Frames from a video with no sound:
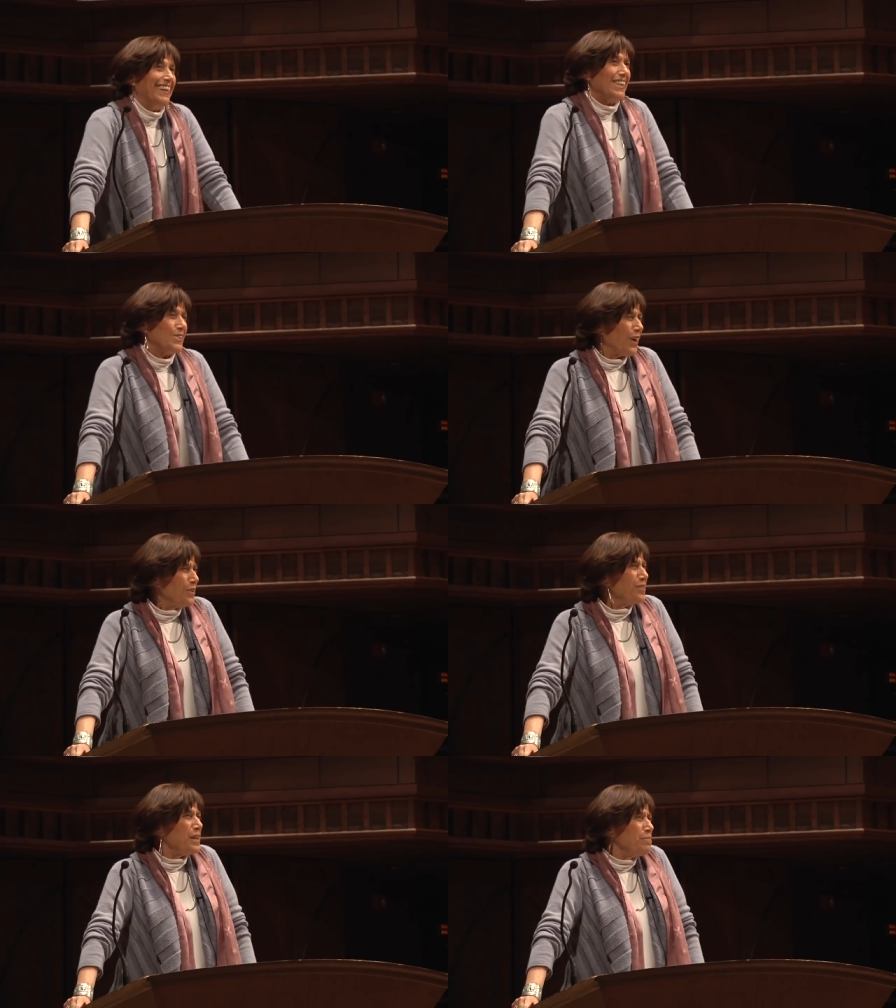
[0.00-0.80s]
So it
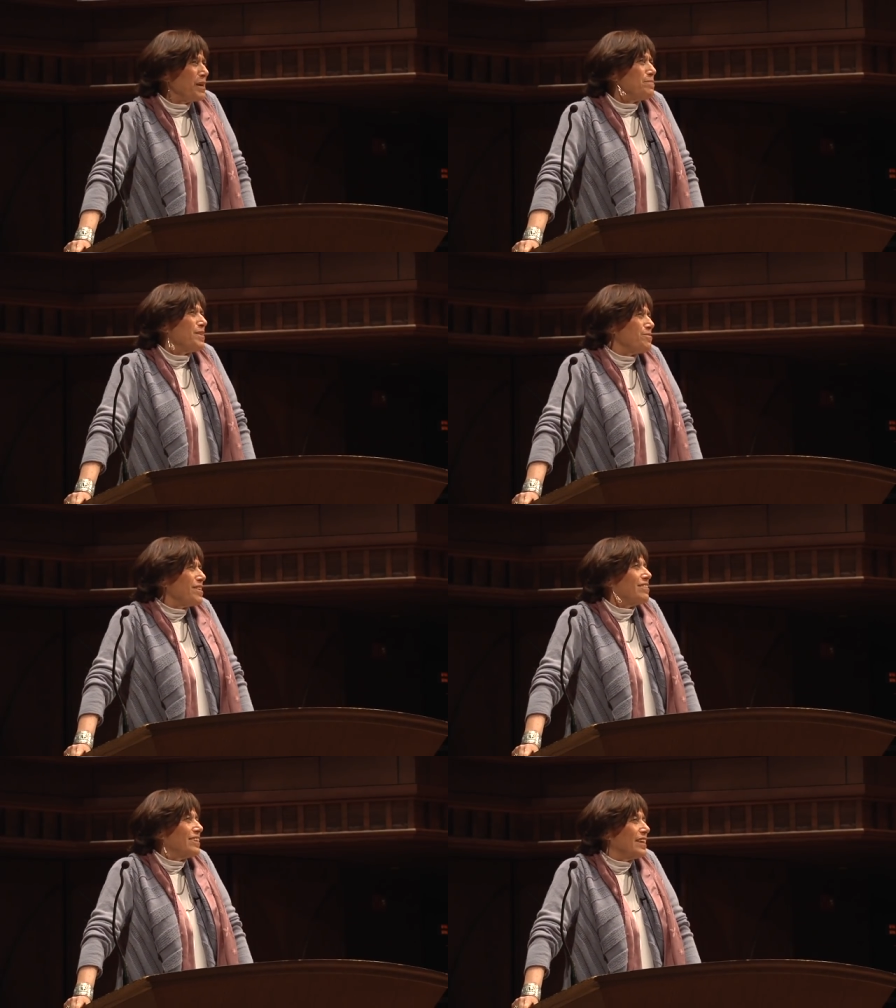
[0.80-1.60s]
really made me
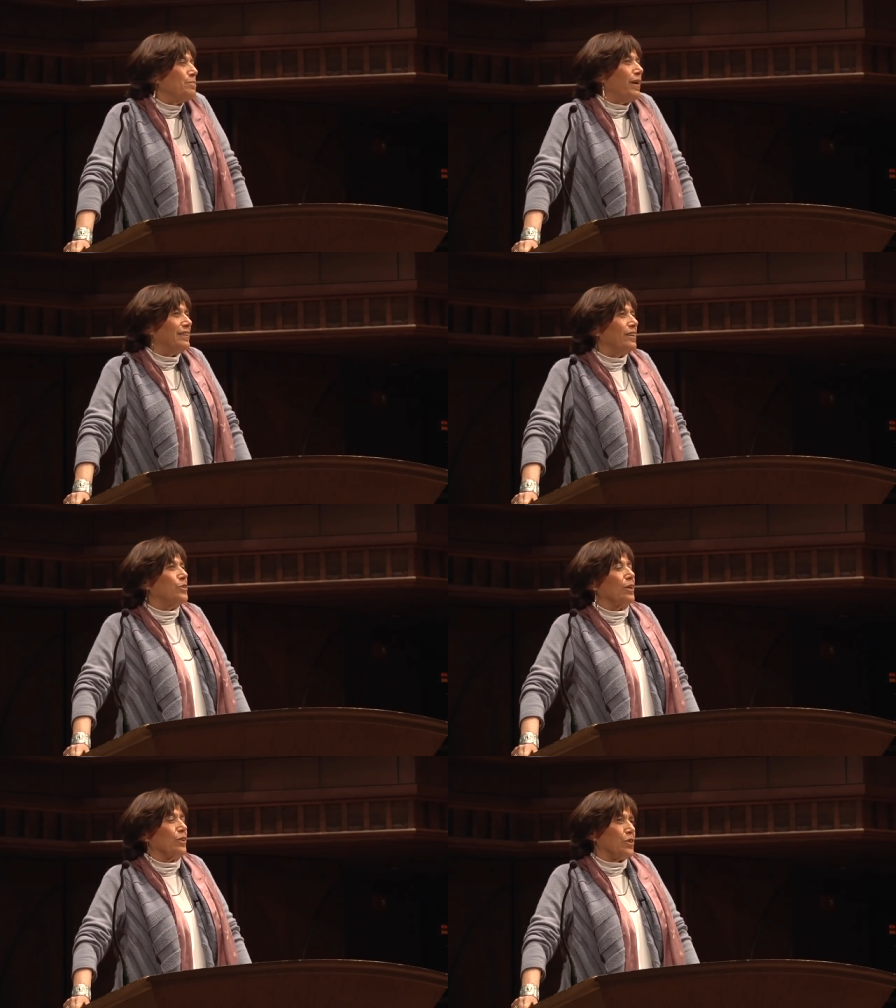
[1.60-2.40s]
rethink my
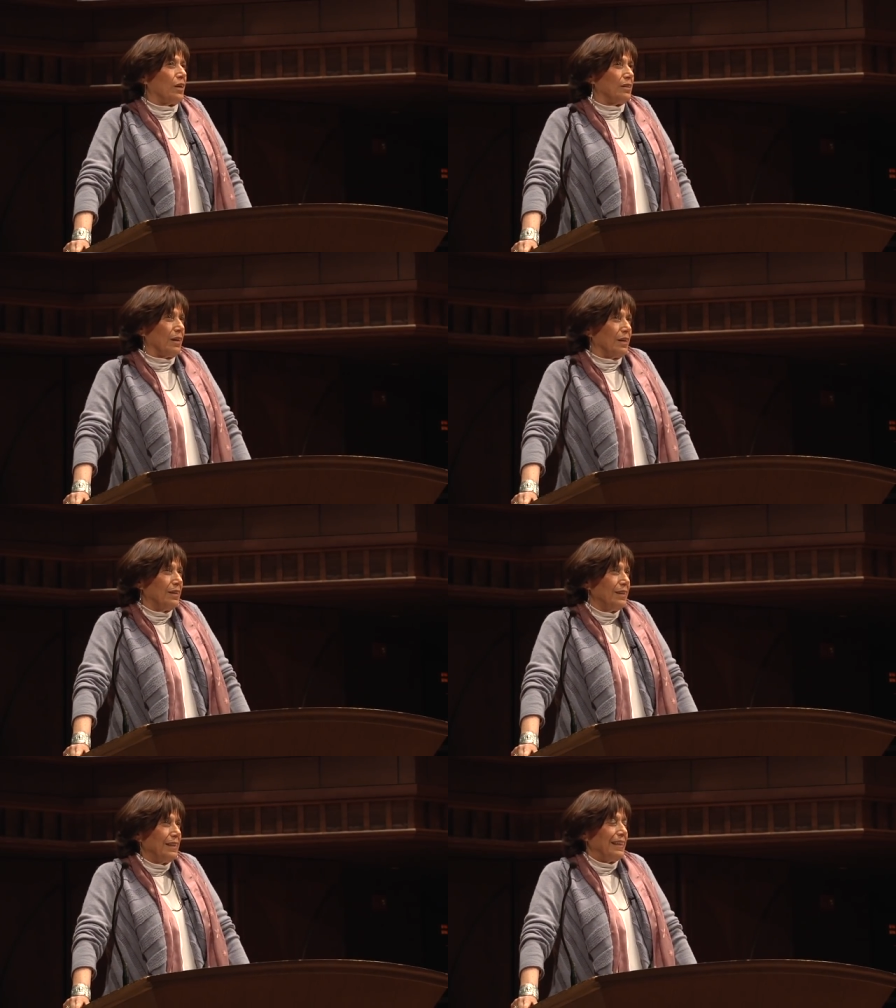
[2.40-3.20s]
teaching agenda.
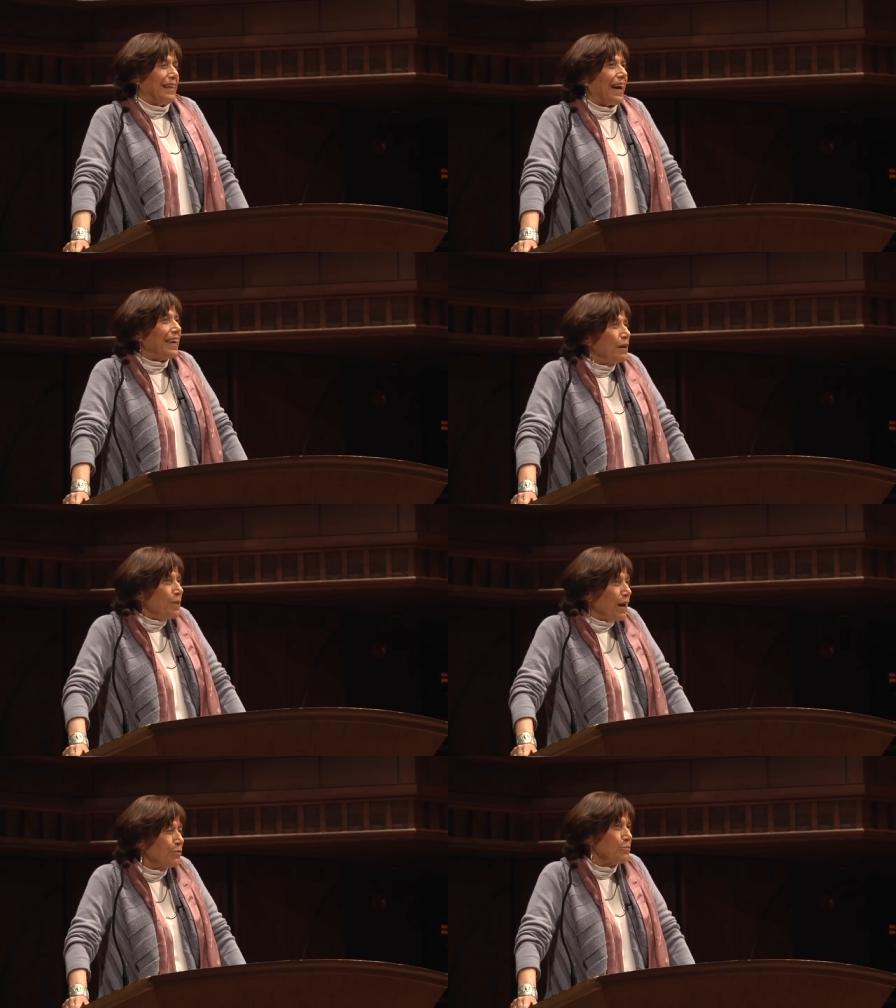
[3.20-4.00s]
I came
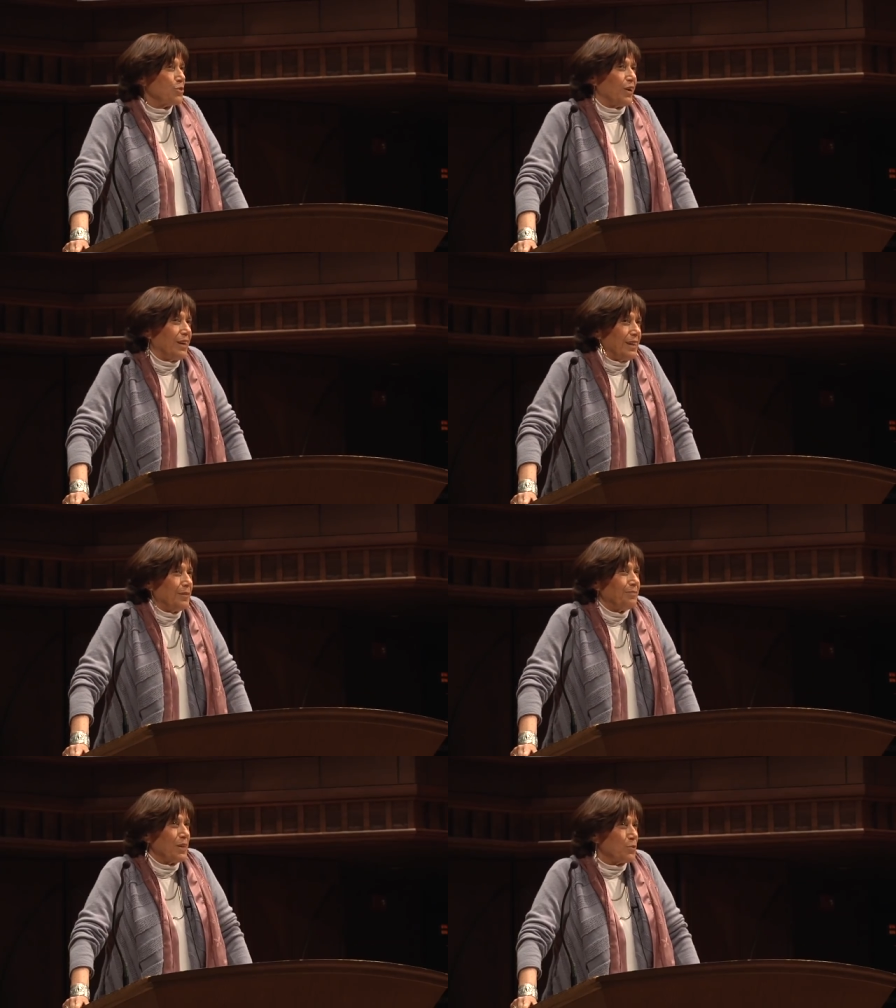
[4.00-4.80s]
back from China.
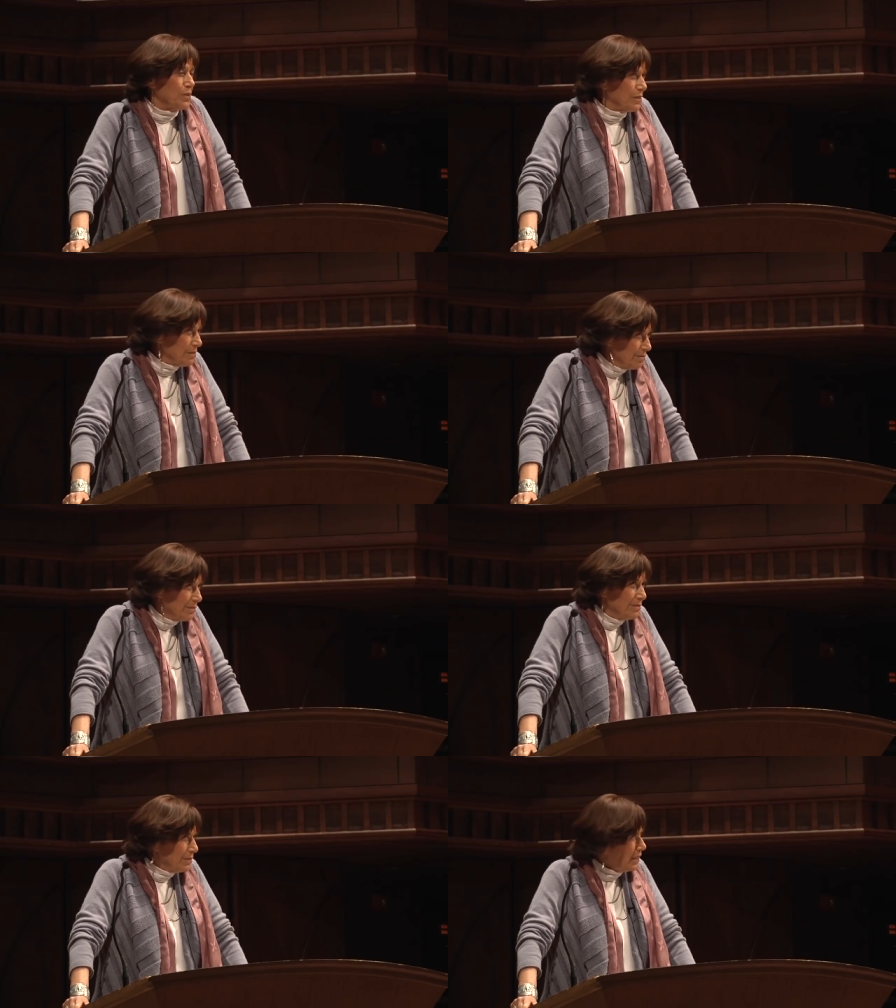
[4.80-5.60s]
This was
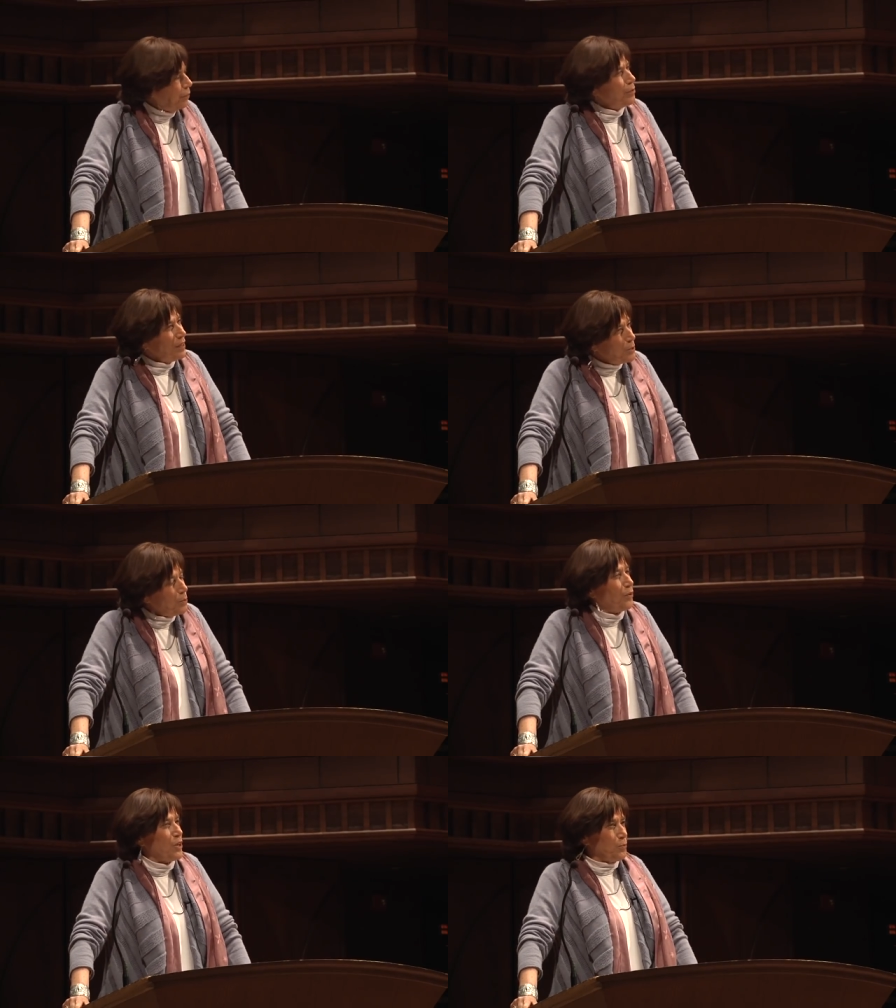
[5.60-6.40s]
a couple of days
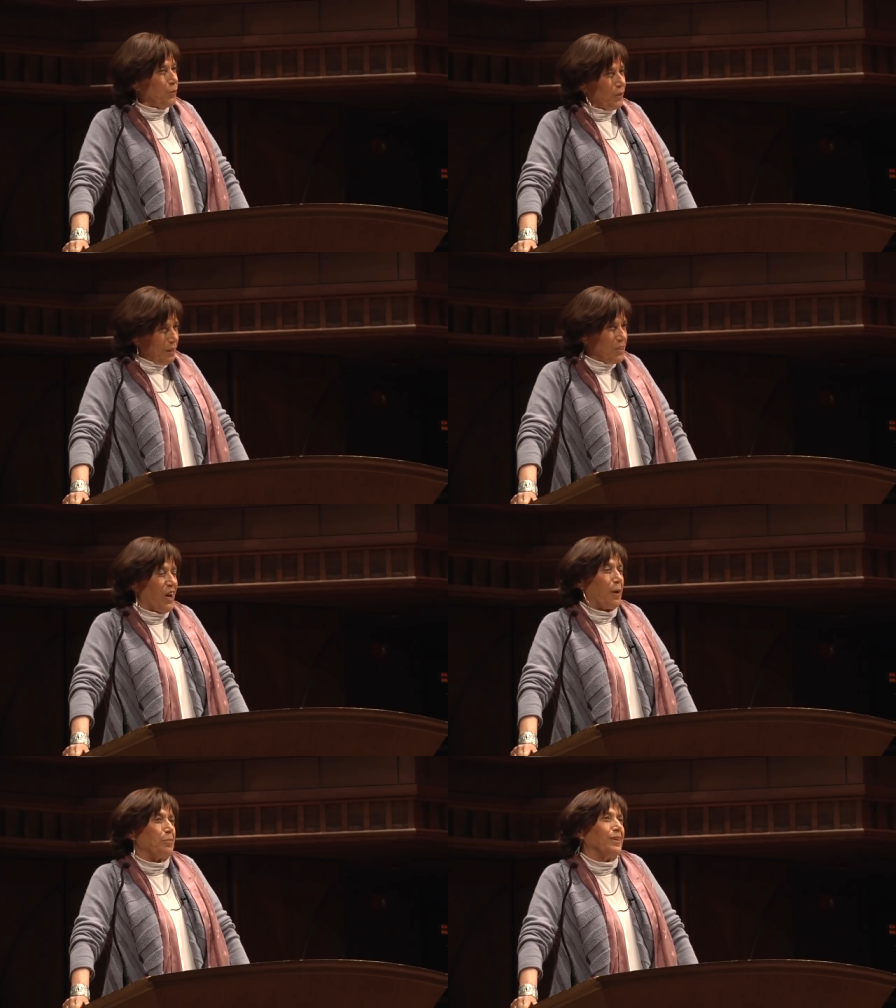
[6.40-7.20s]
before I spoke in the
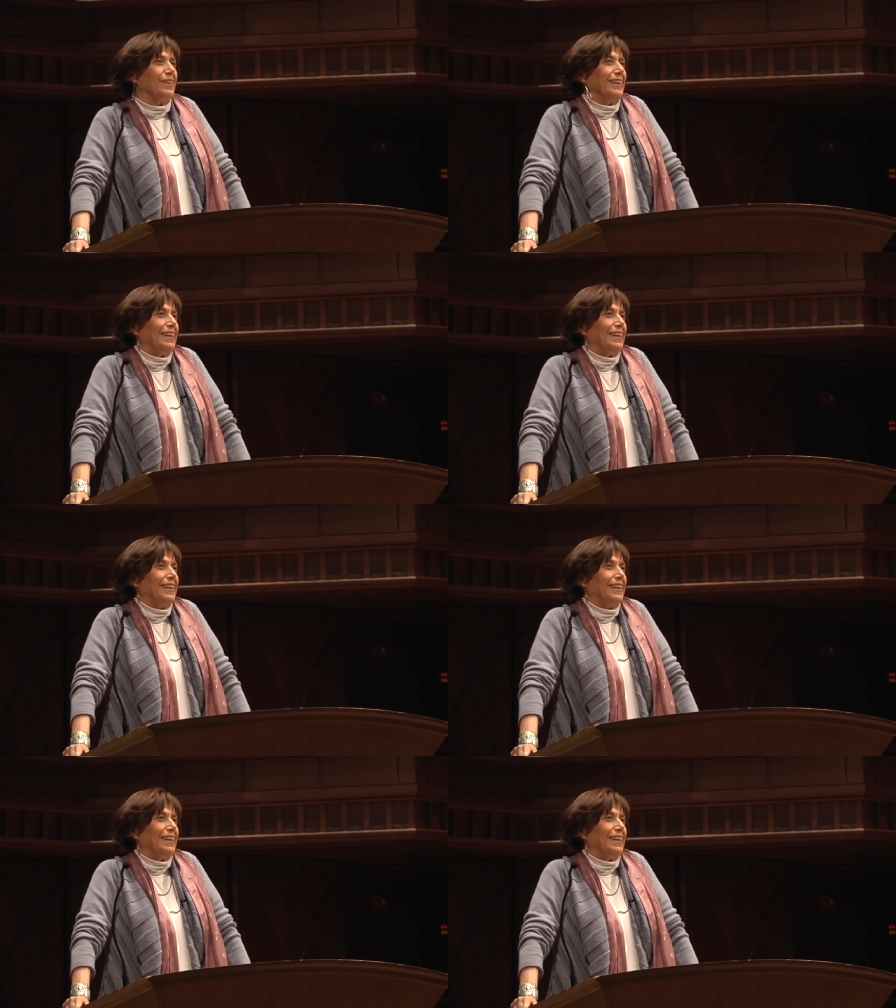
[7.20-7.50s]
chapel.